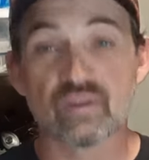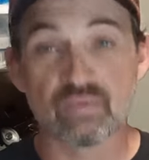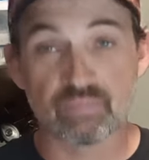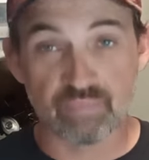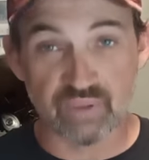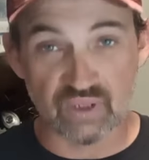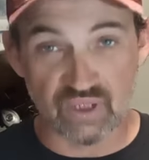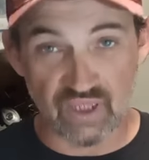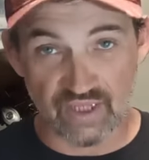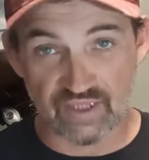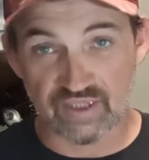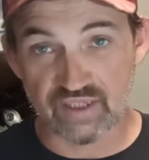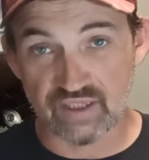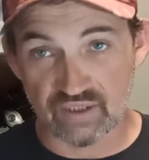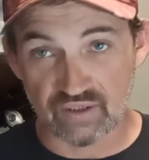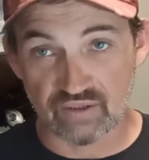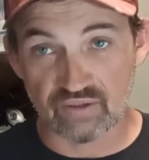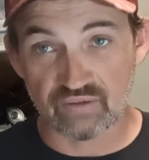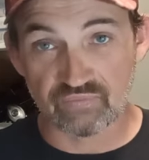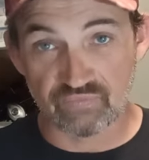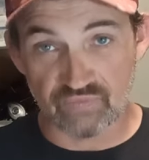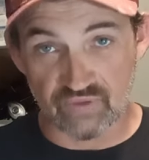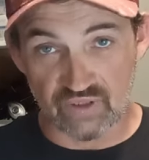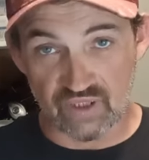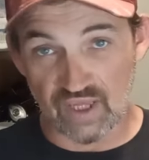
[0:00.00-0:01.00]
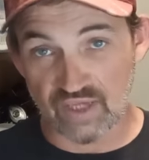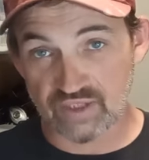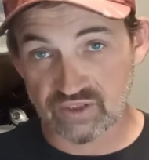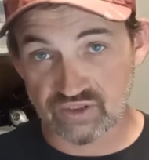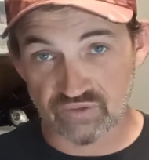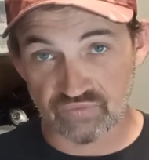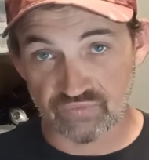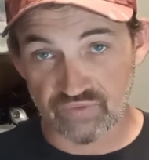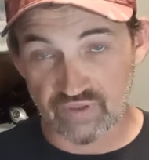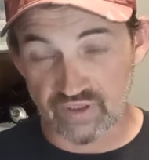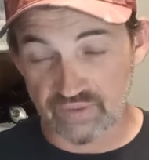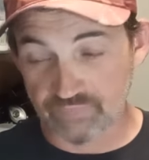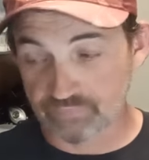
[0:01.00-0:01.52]
the blanket
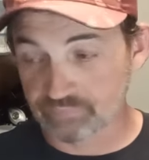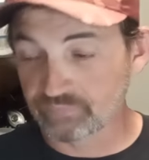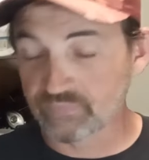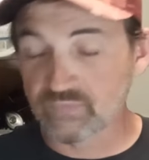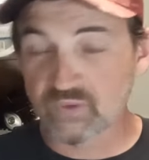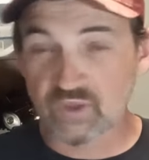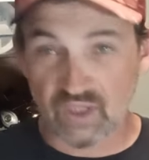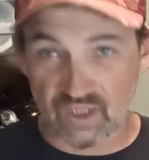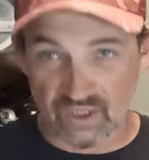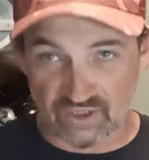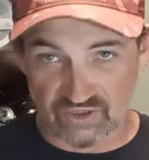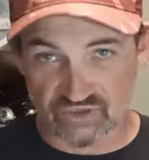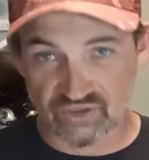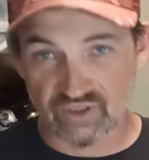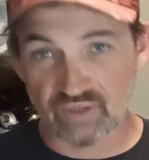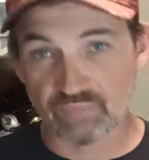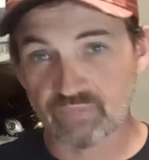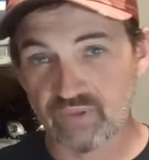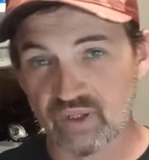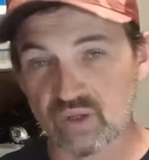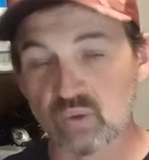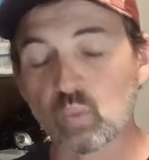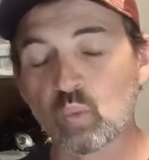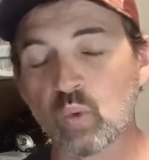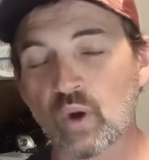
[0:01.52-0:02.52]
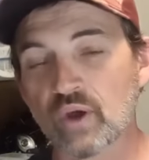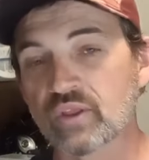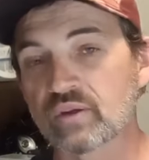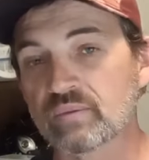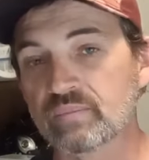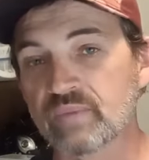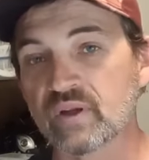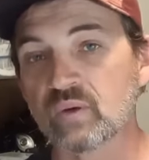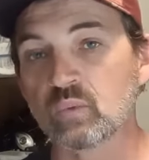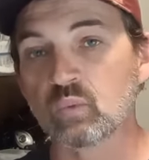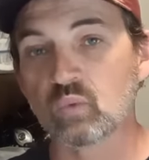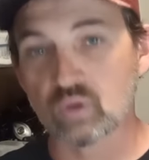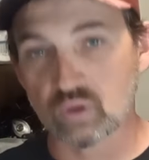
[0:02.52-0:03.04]
philosophy. It's something
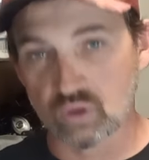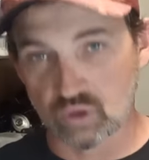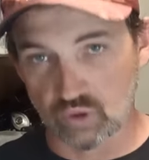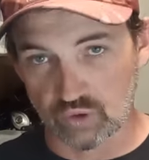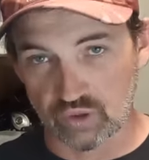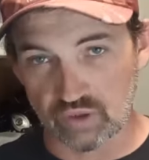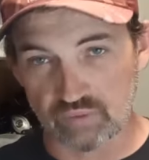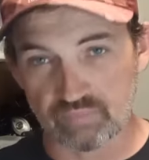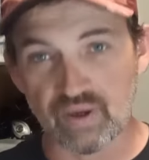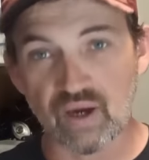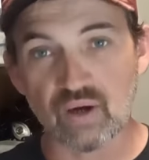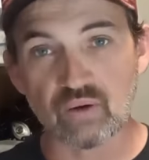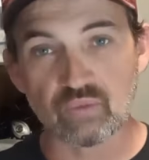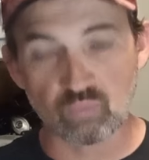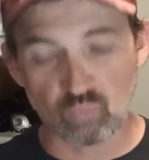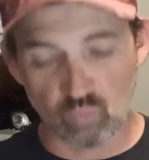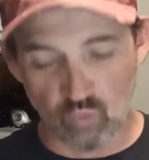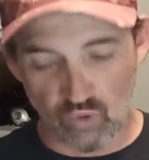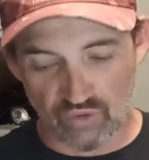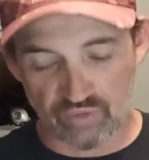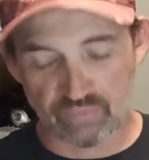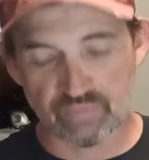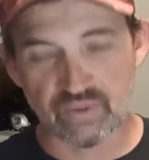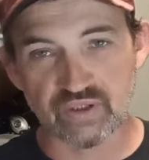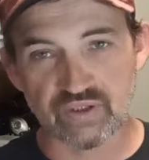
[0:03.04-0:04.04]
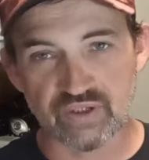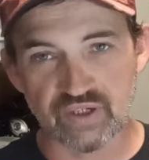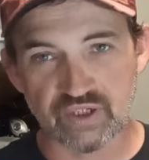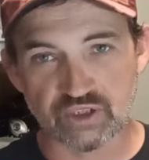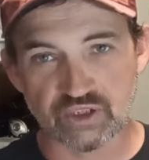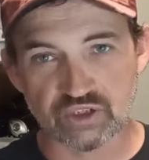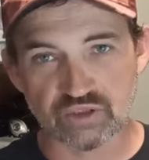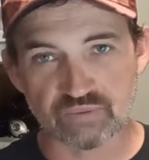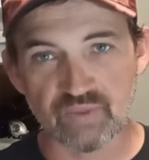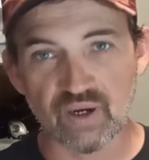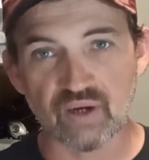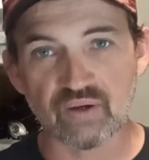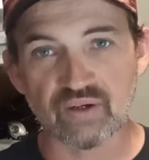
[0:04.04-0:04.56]
weathermen learn about, weathermen
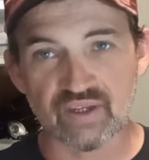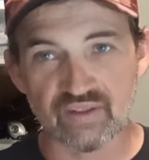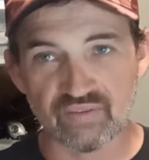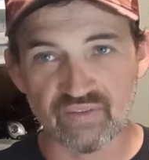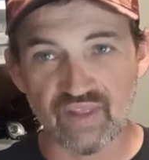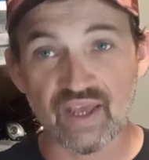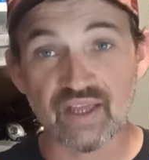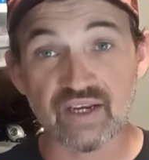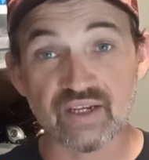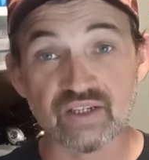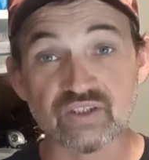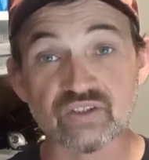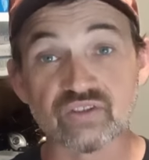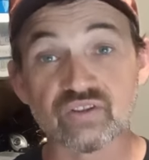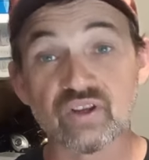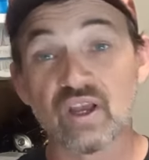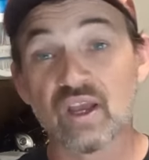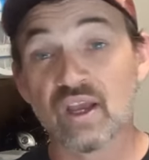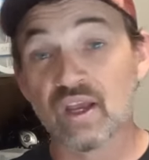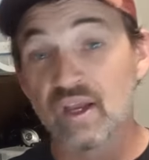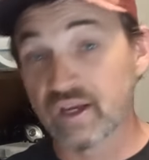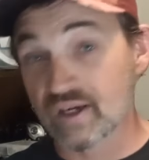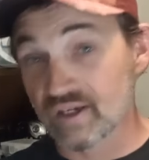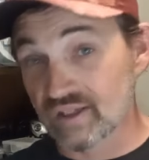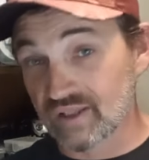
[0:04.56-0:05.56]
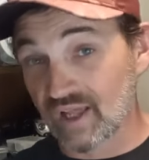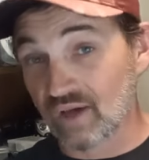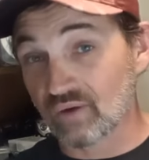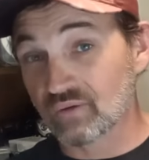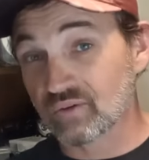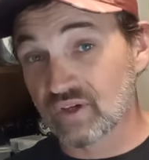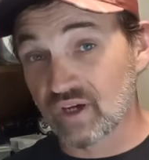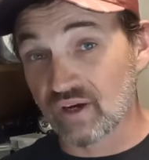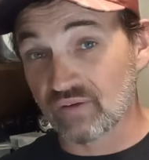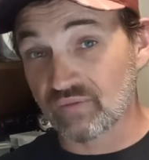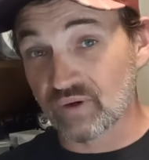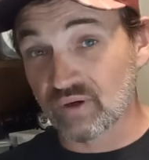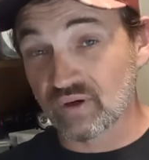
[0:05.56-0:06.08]
teach about, and that is
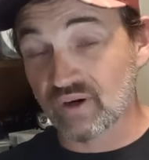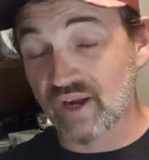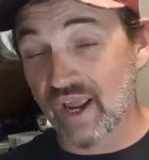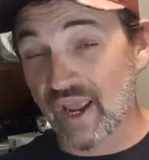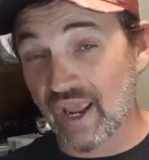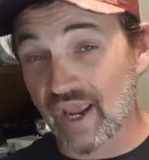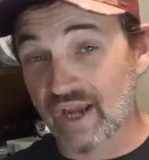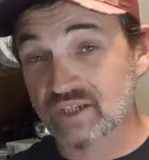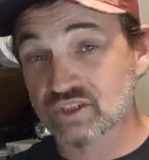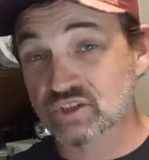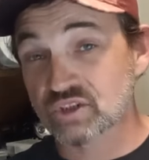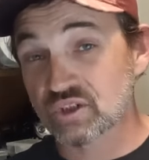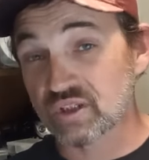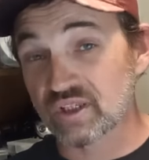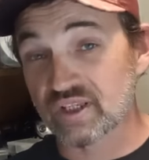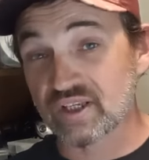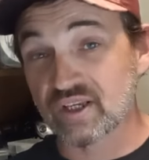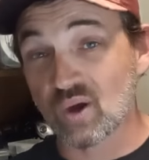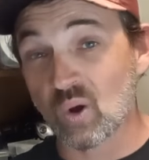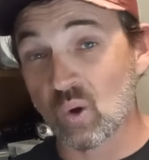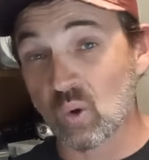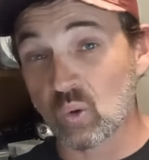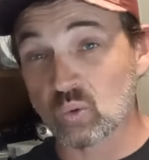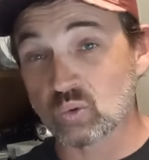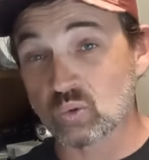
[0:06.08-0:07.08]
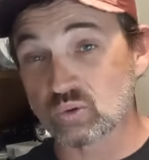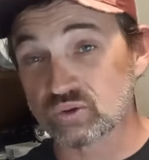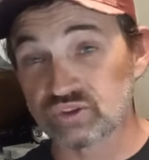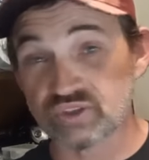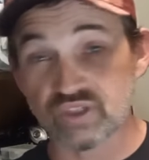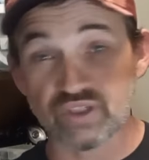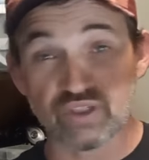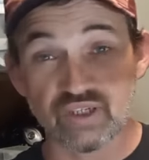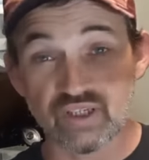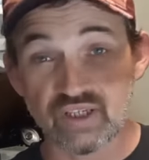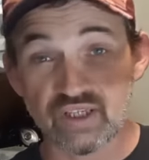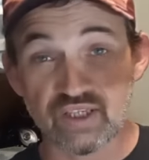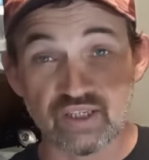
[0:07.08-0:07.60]
cloud cover actually
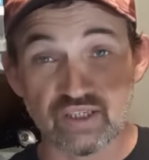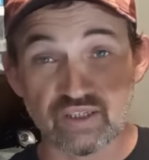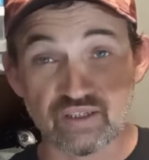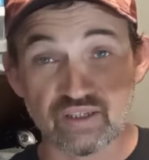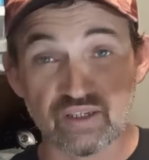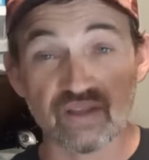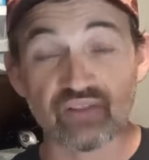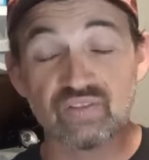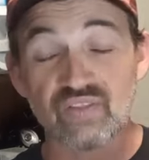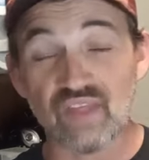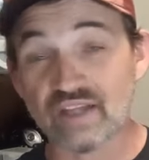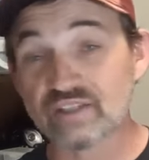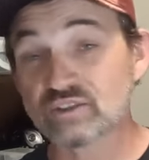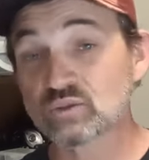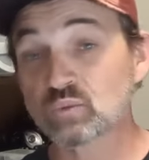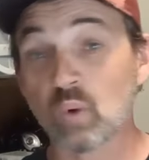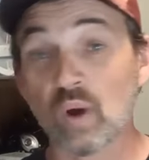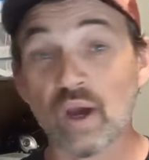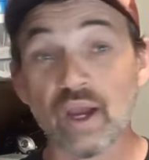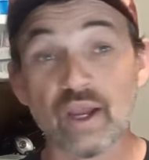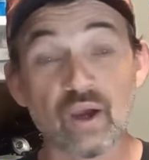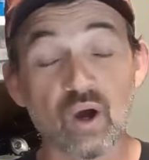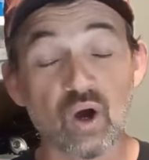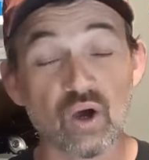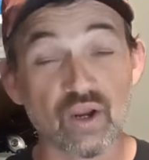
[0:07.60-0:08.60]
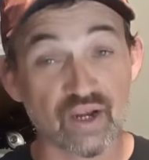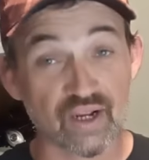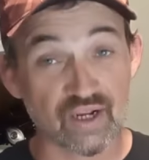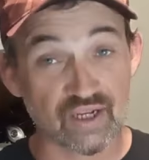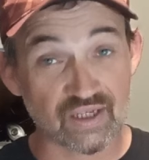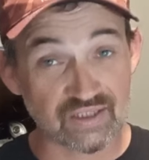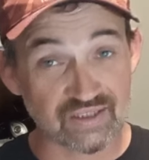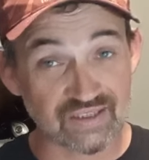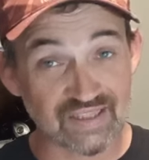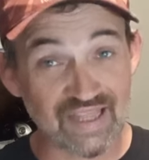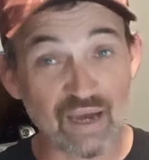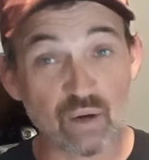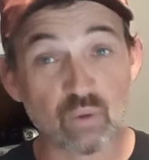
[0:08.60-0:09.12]
holds in heat. That's why on a
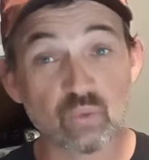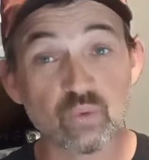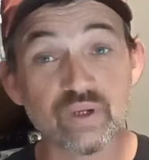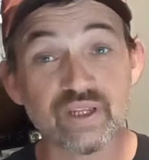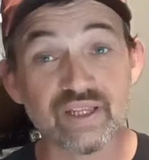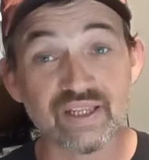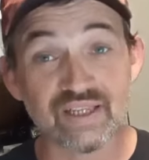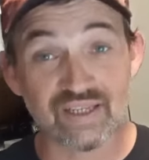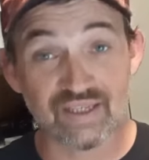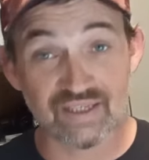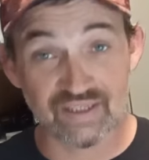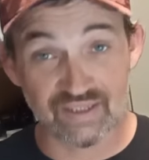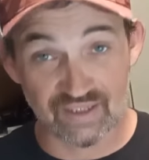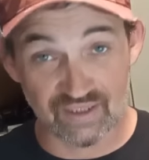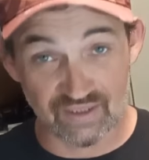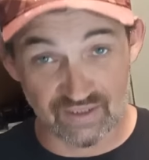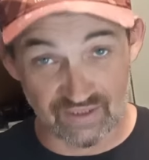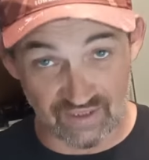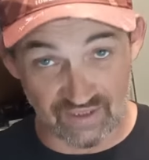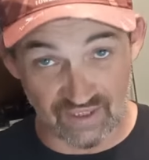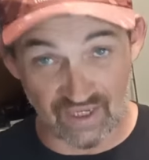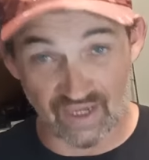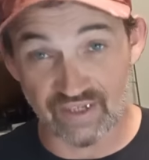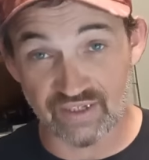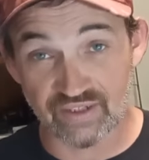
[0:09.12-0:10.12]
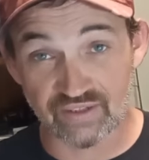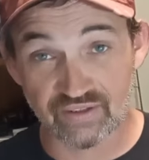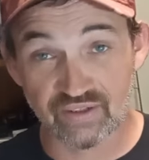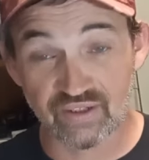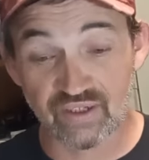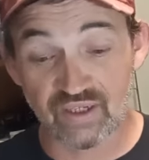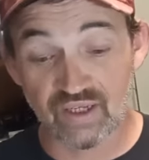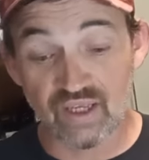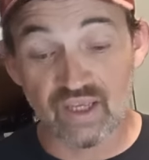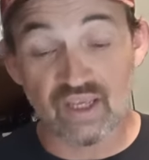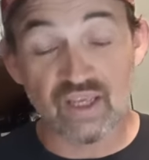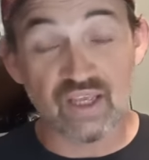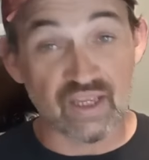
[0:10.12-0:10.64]
cloudy night
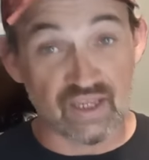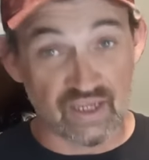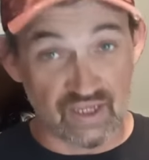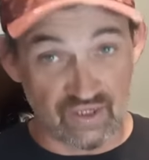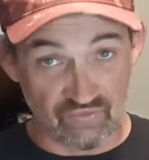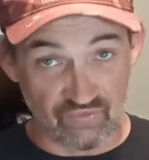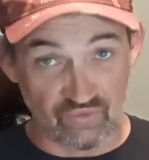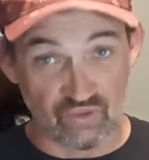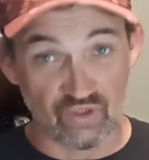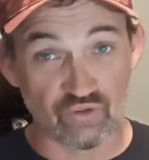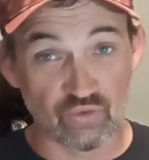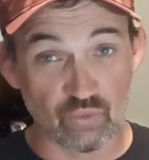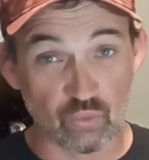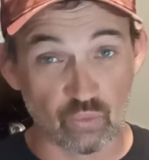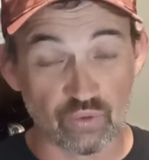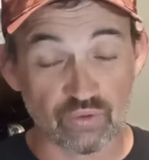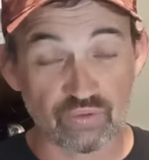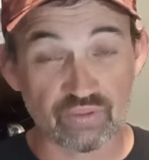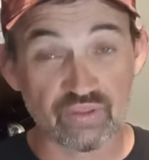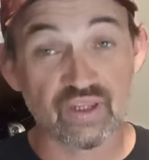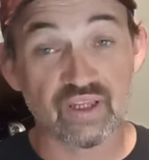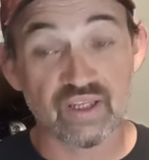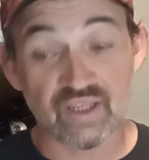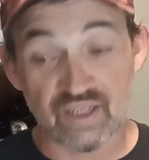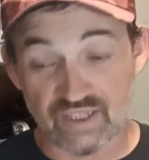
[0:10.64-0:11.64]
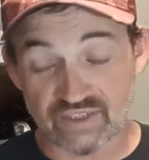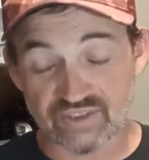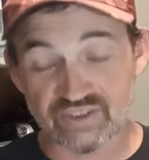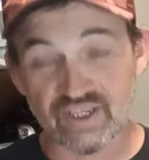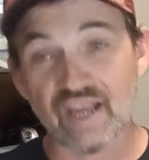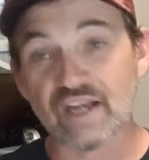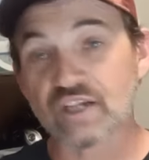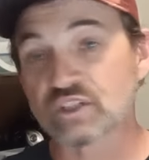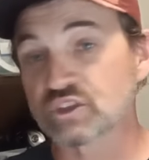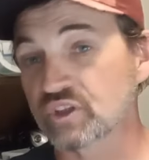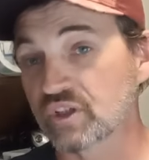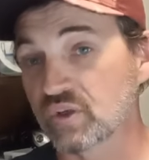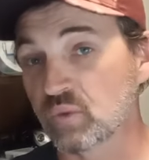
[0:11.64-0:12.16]
in the north, it's
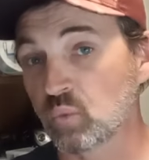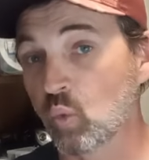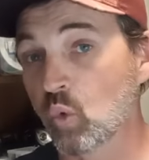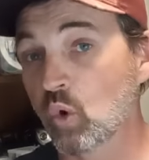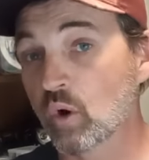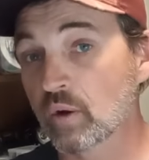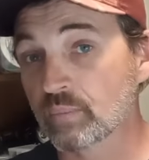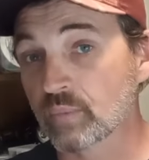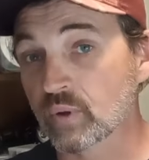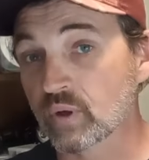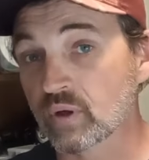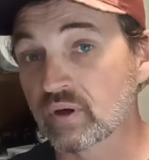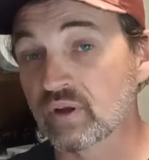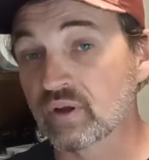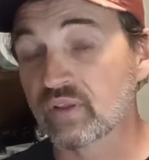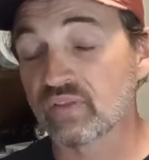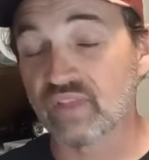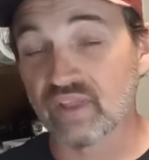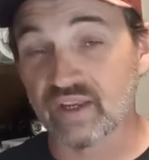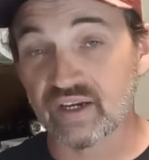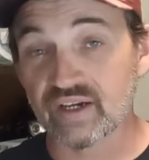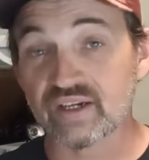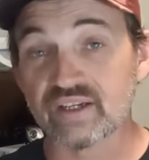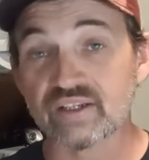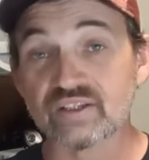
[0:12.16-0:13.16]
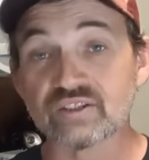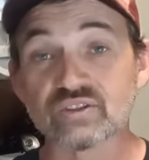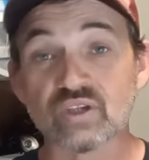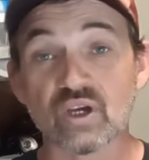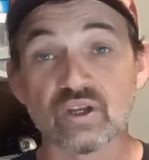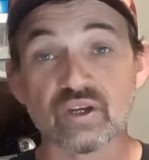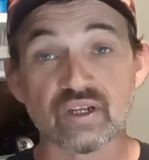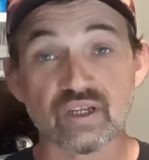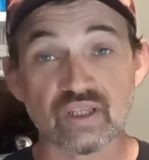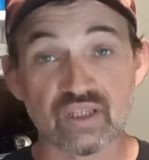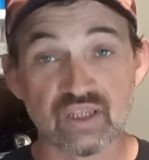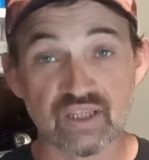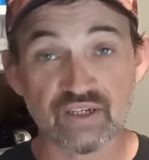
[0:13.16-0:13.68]
actually warmer than it is on a